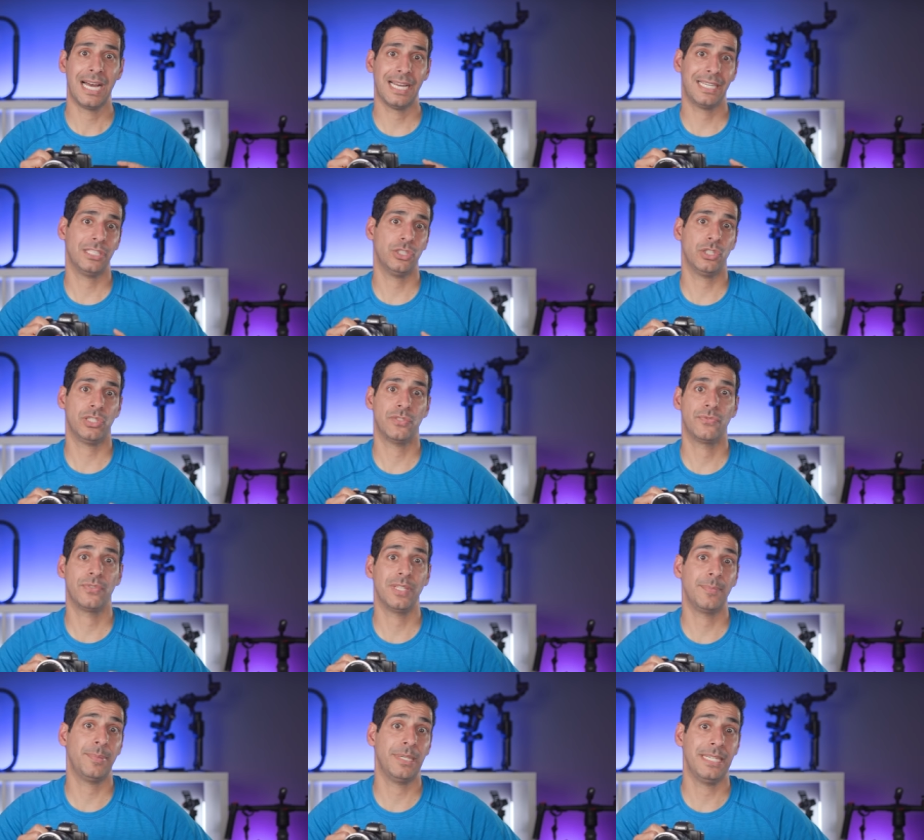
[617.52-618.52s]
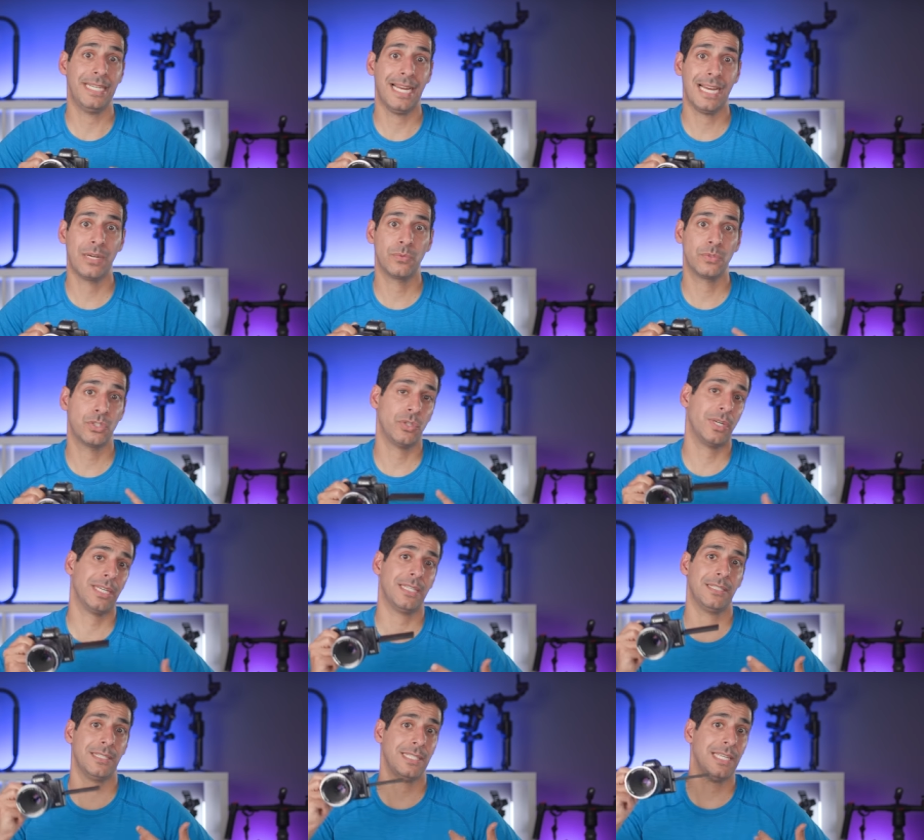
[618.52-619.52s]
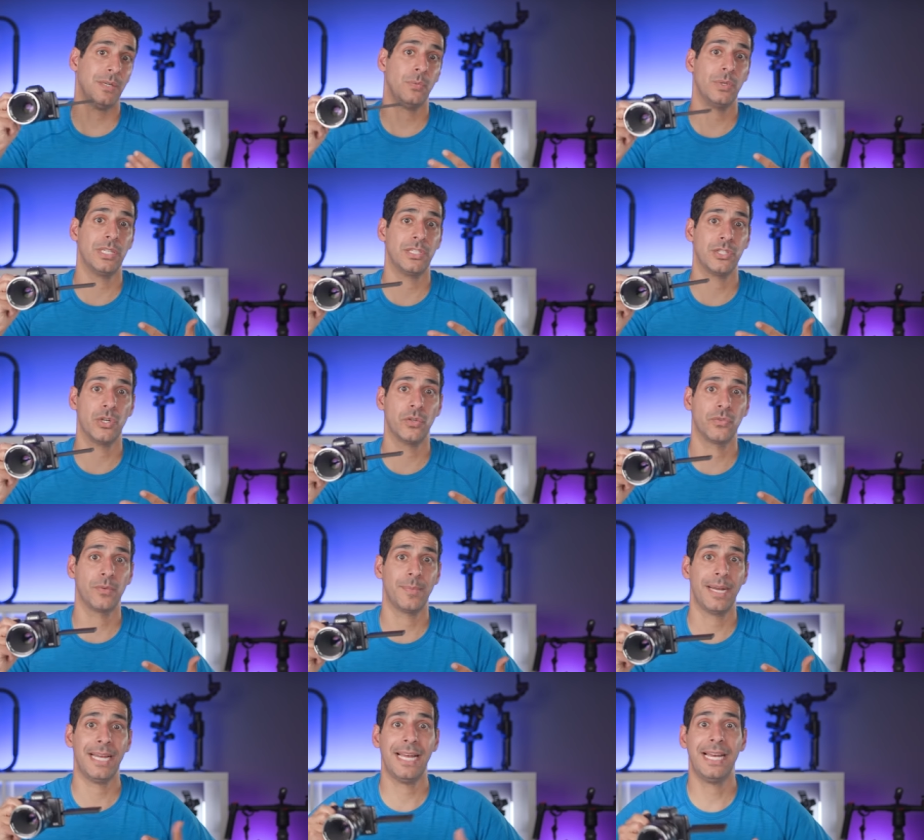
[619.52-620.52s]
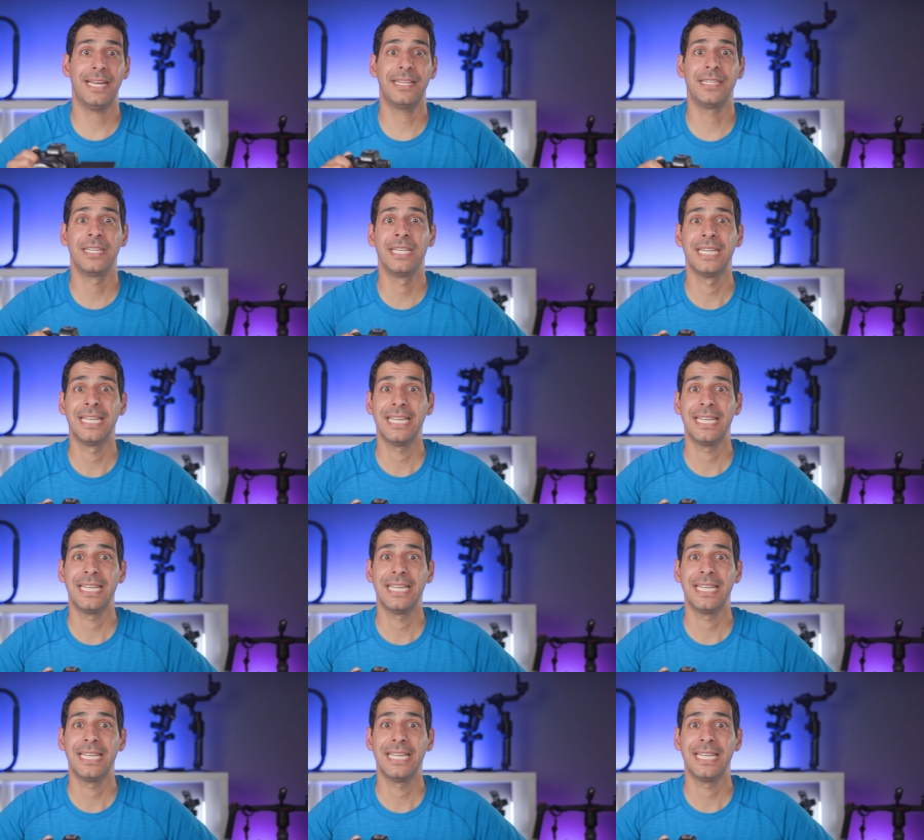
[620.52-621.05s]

I can just flip it down so I can see it when it's over my head.